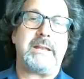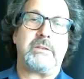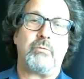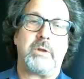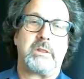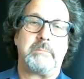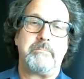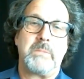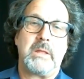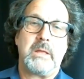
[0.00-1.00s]
rhythm
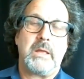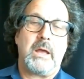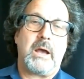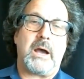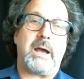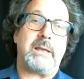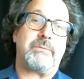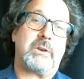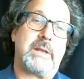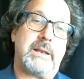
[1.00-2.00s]
uh, if they're
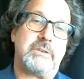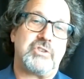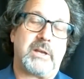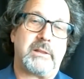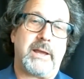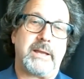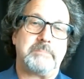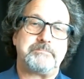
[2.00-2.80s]
getting jet lag.